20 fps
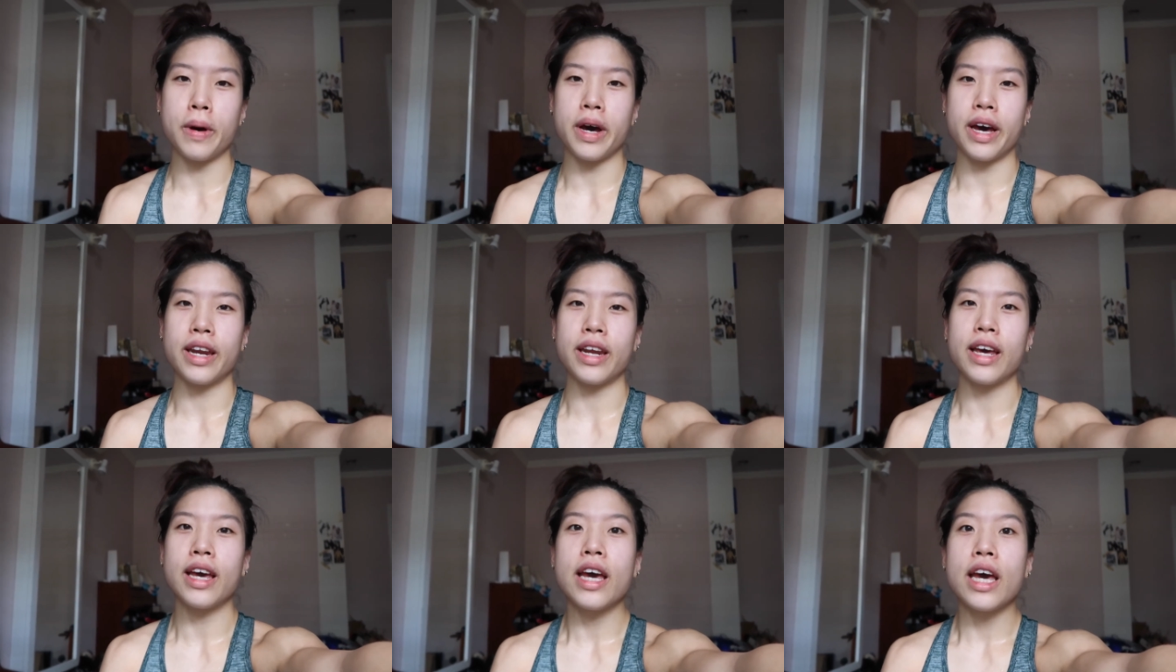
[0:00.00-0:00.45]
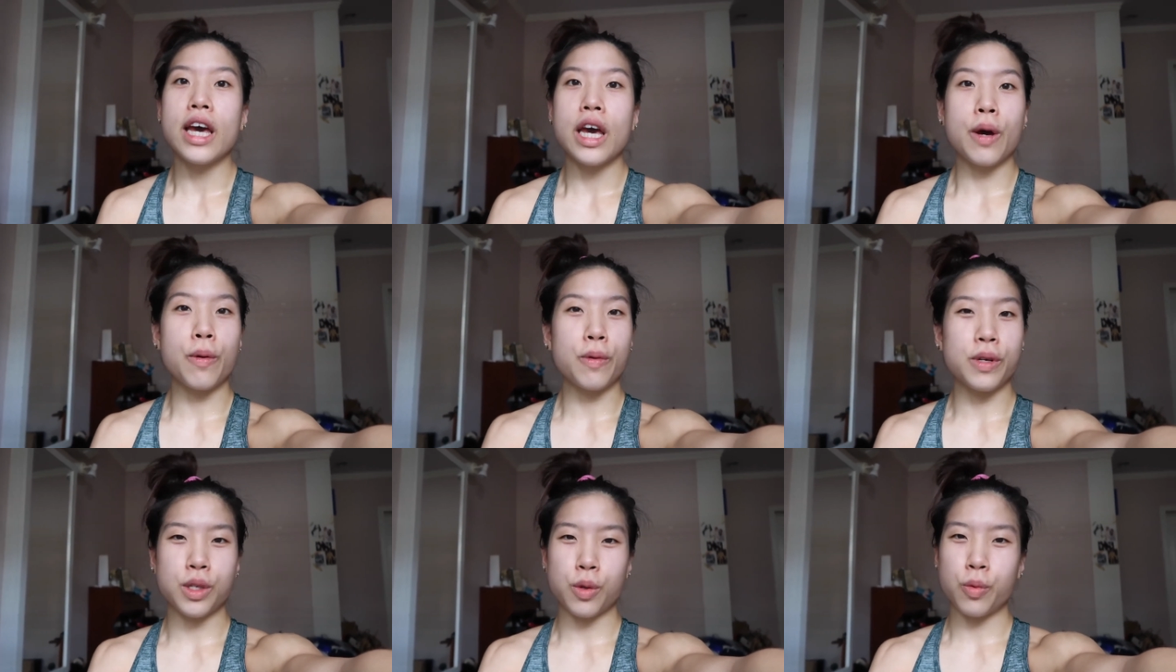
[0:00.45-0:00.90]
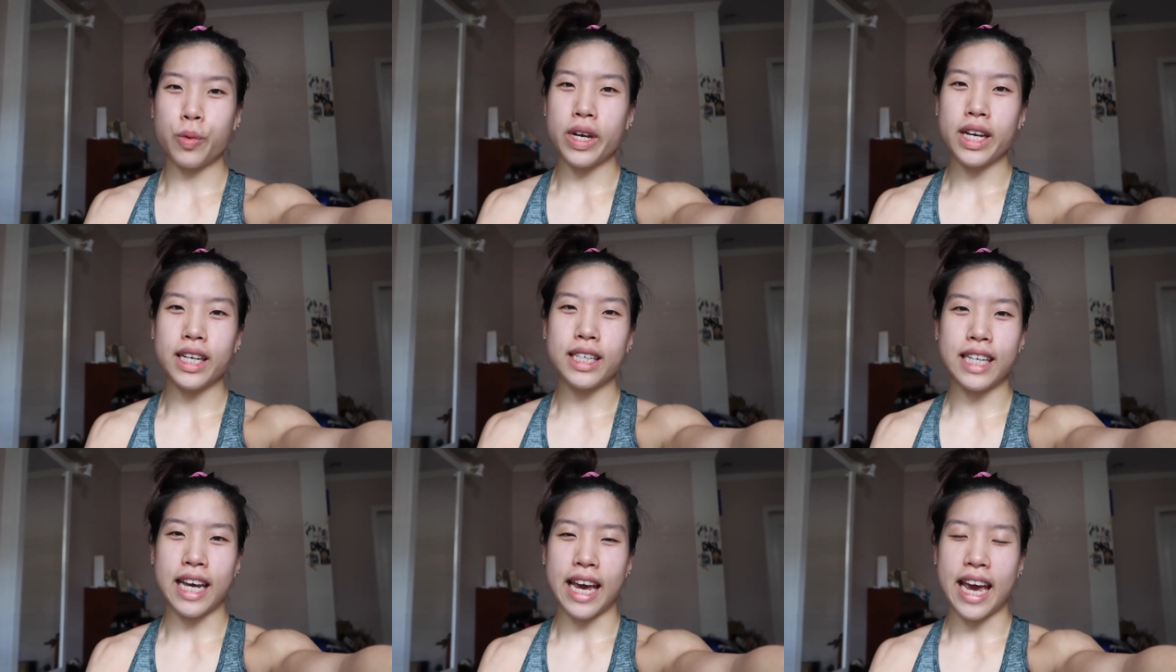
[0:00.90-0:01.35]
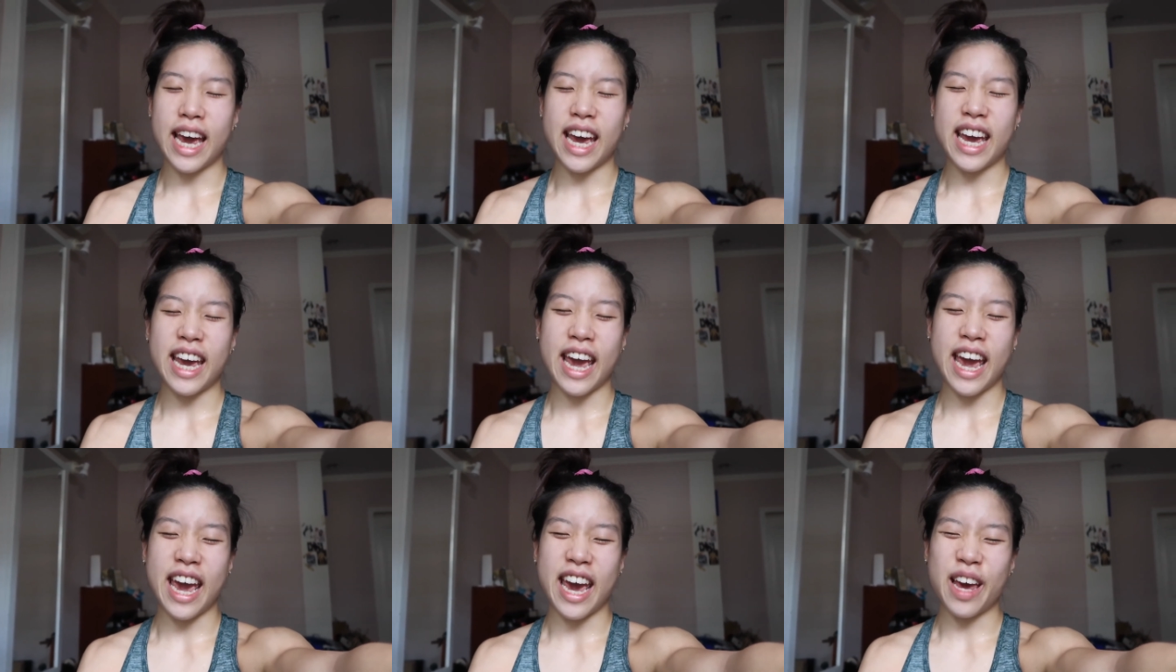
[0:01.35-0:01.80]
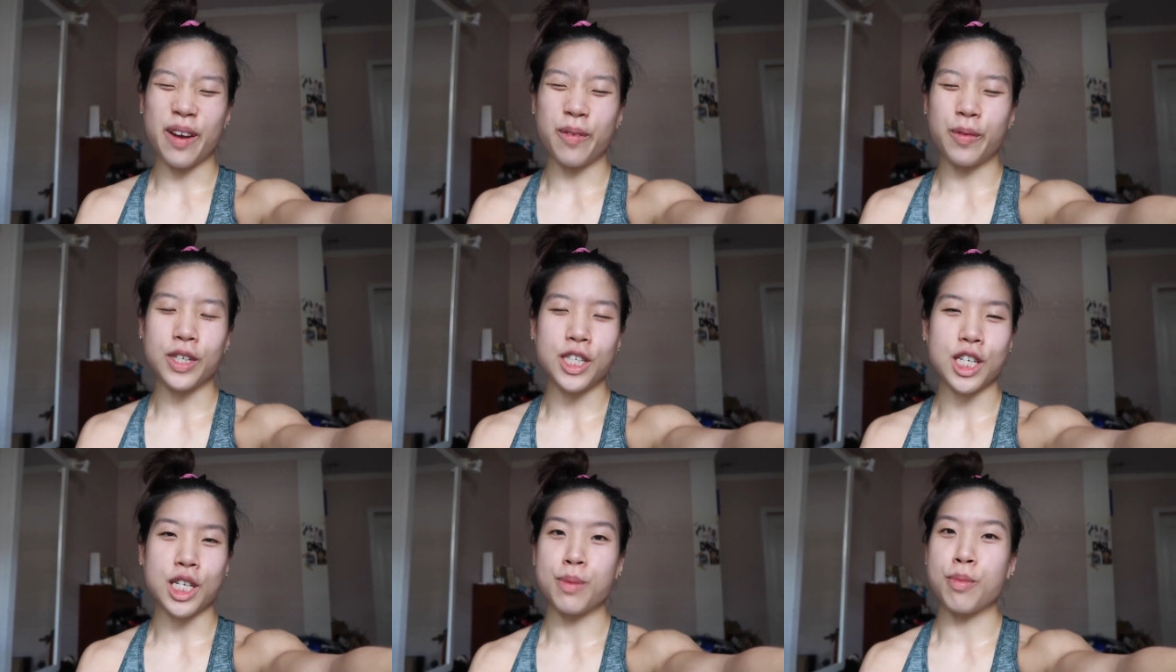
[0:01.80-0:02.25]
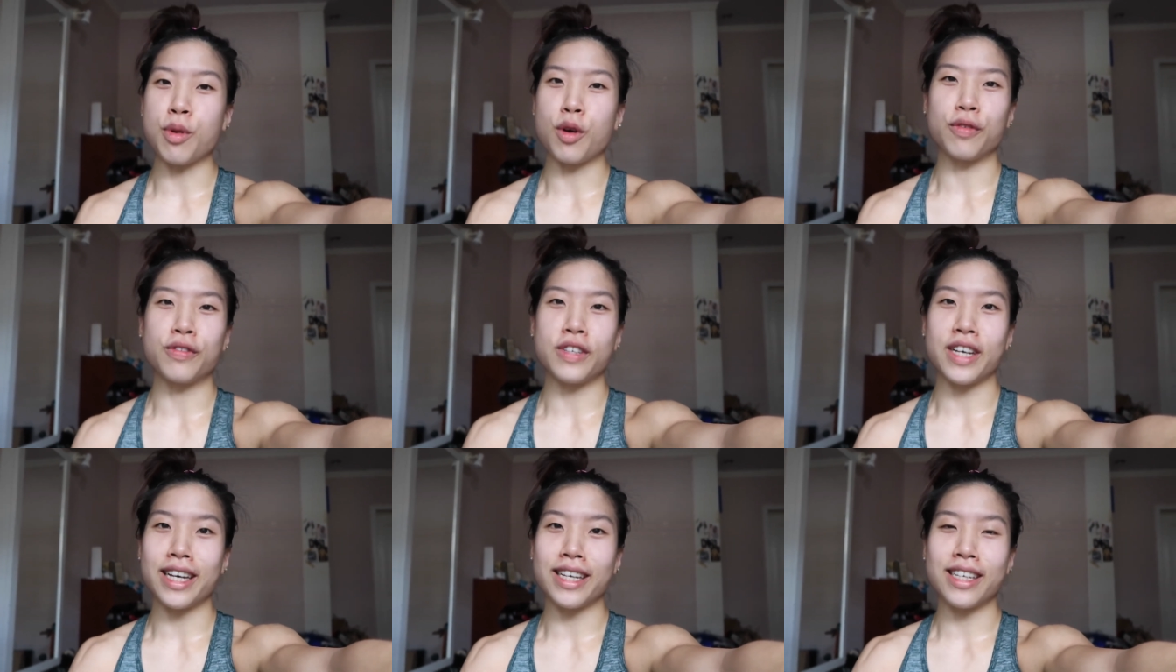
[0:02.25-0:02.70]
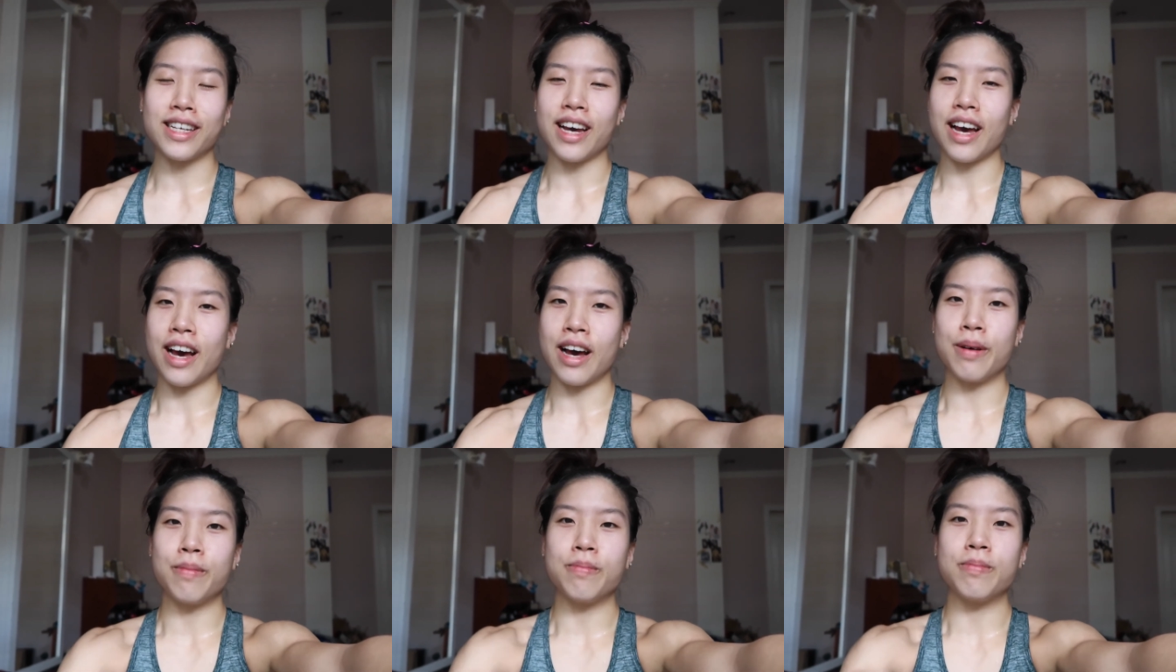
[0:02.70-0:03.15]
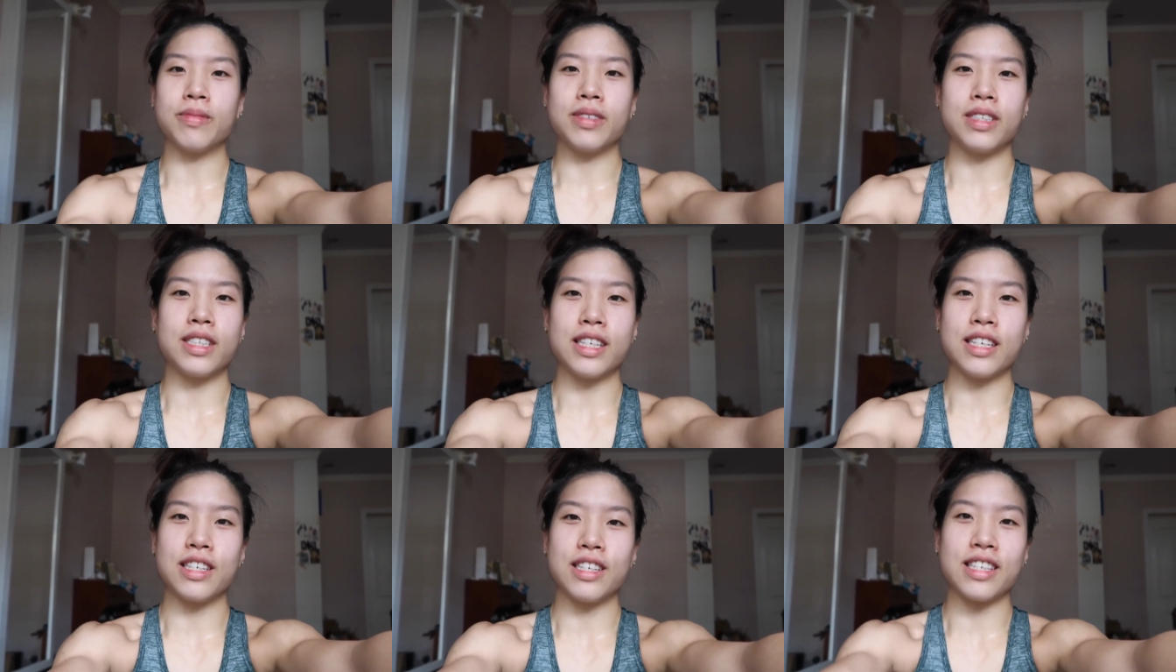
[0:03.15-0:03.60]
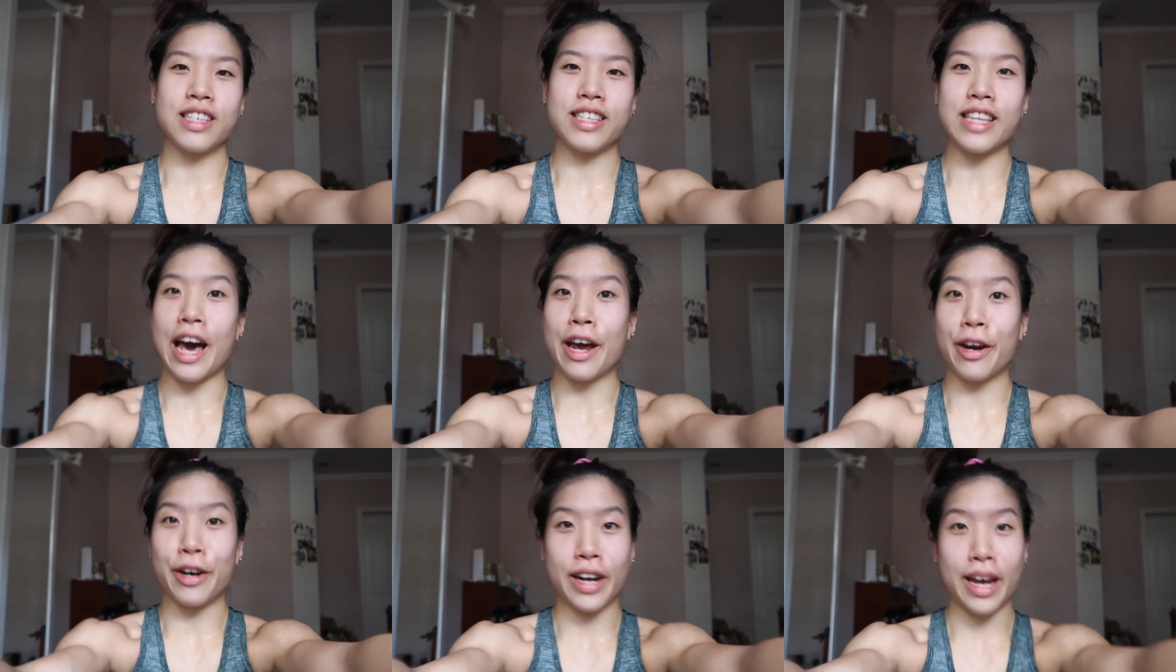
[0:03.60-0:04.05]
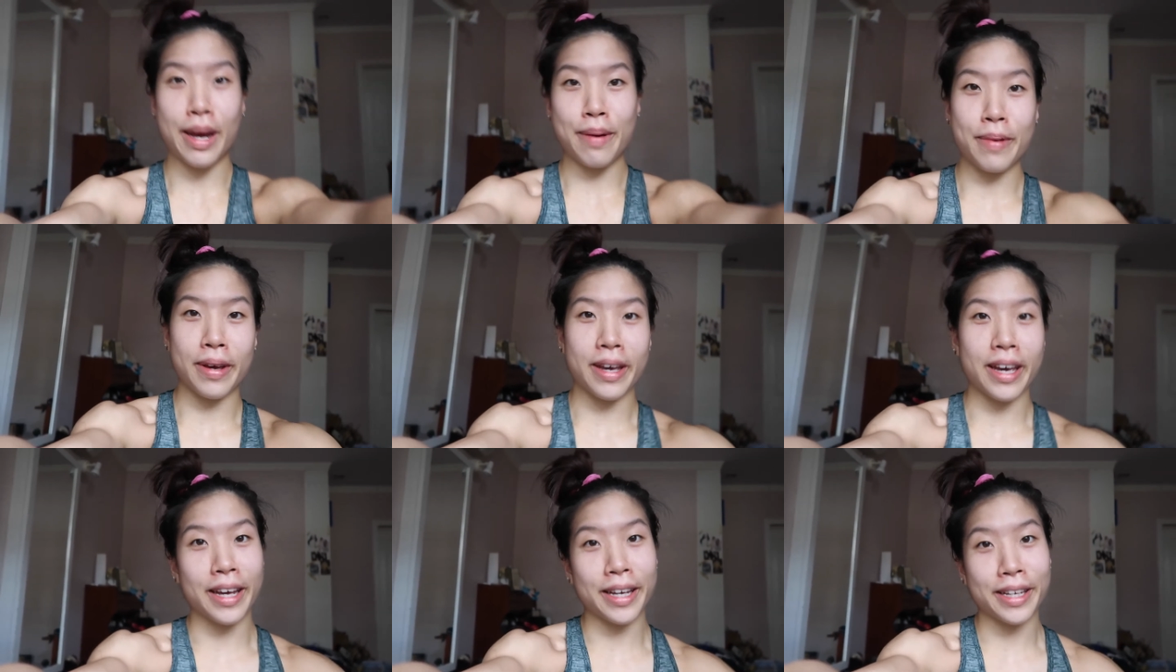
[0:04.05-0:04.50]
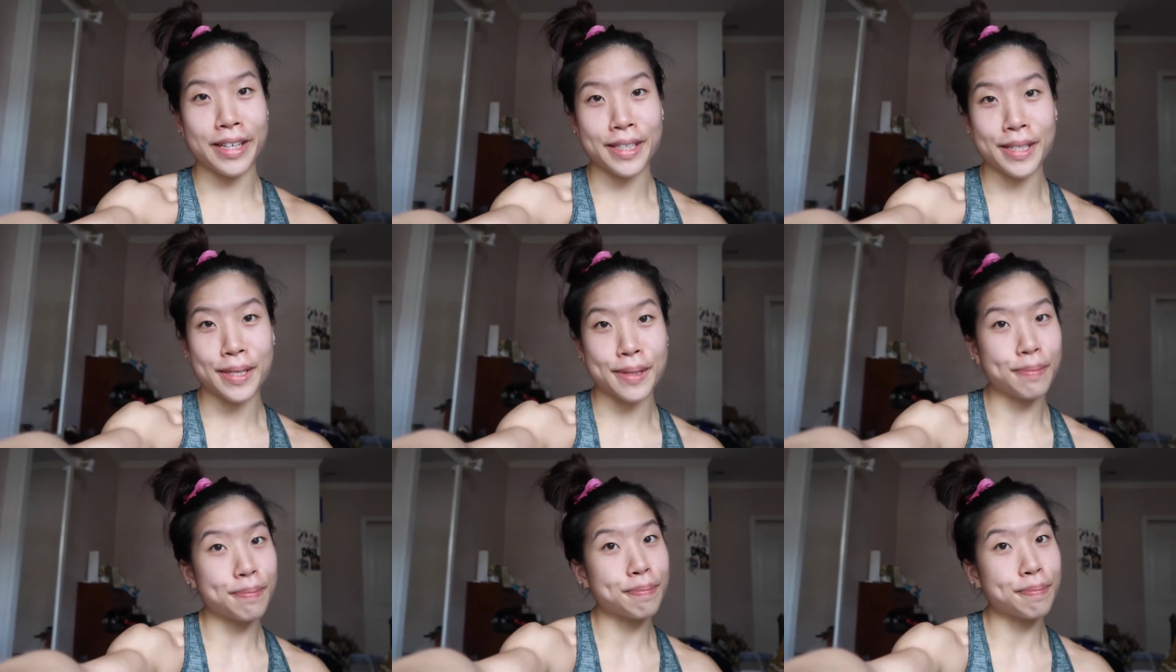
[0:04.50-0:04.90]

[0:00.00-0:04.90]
but it was a weekday and we just moved it um, to Saturday because